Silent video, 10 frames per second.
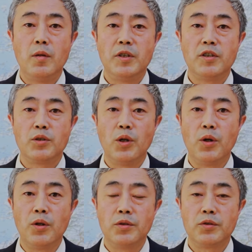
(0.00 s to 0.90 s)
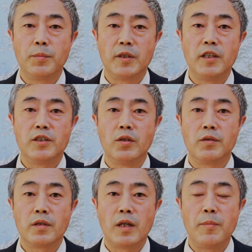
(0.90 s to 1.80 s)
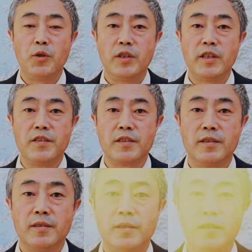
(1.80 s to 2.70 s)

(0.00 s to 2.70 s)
opening the door to potential collaborations.